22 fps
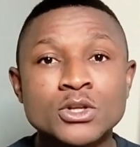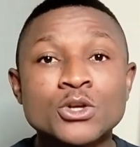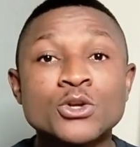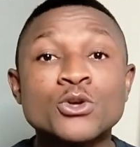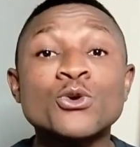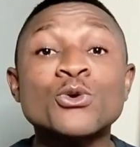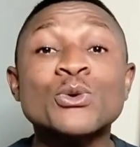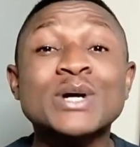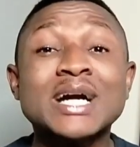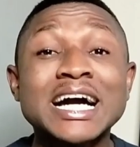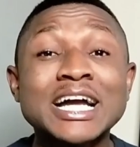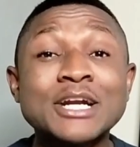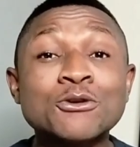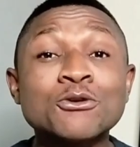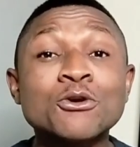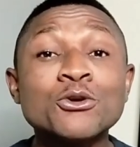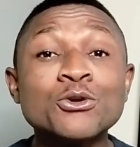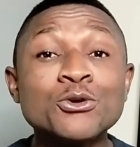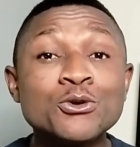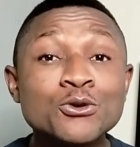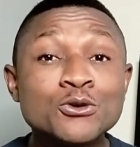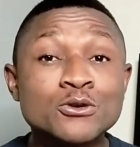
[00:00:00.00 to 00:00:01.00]
You cannot
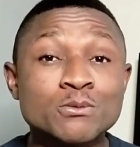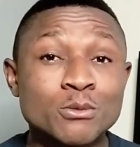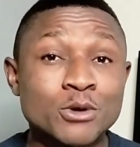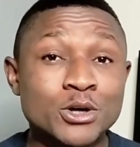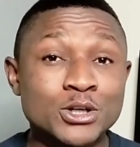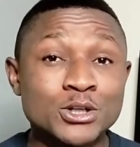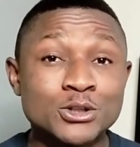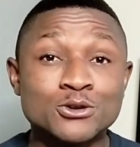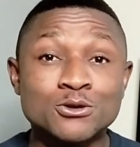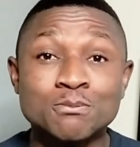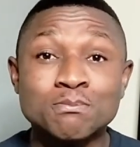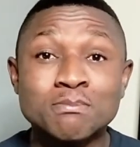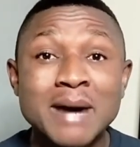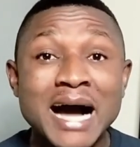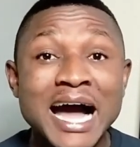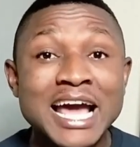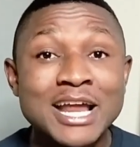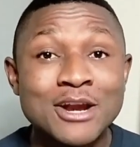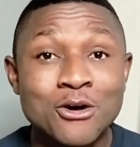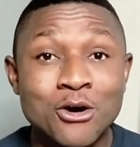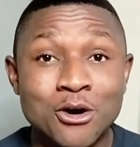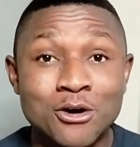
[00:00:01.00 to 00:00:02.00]
use money to
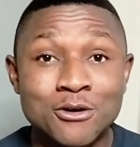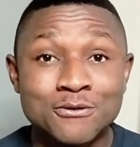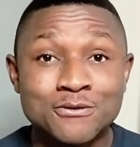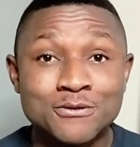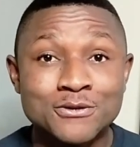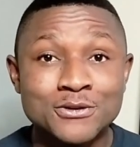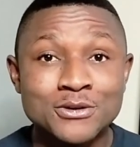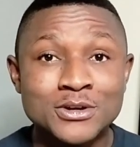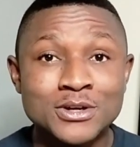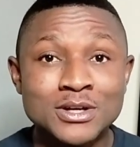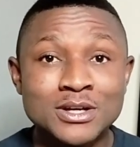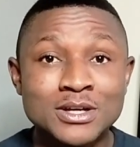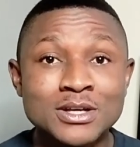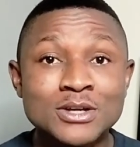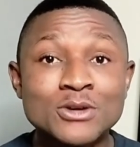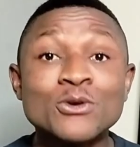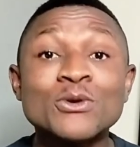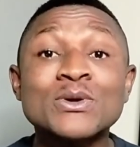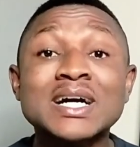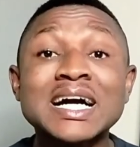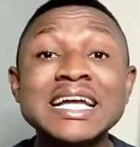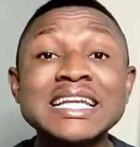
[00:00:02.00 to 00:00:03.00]
buy love.
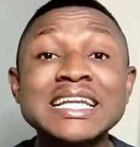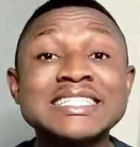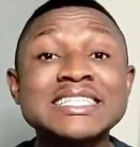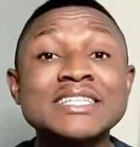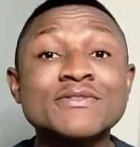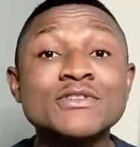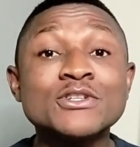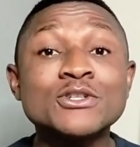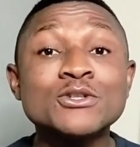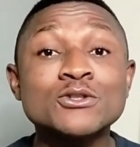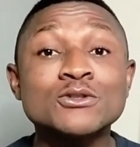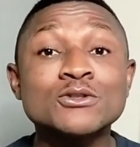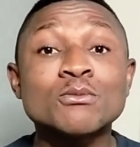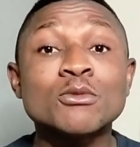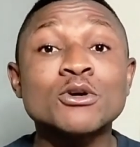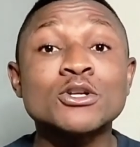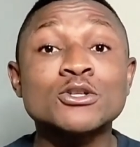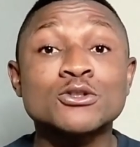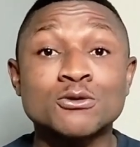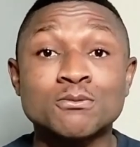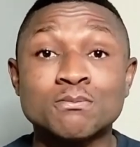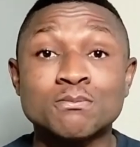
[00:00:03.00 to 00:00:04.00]
You can't even use
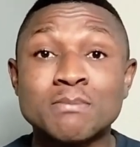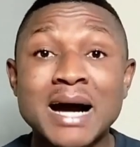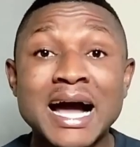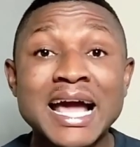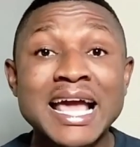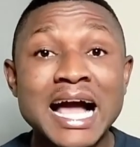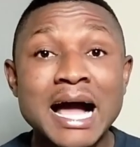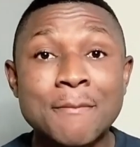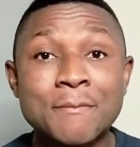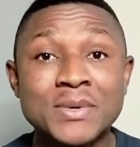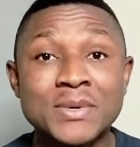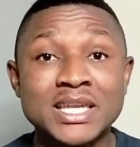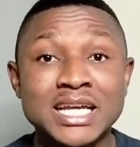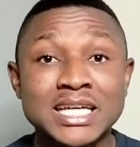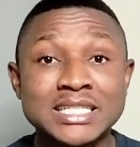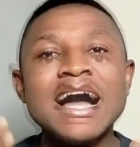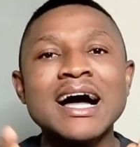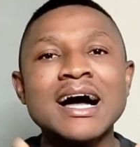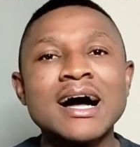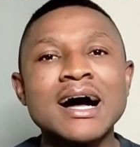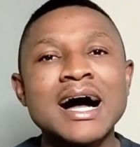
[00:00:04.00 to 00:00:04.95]
money to buy happiness.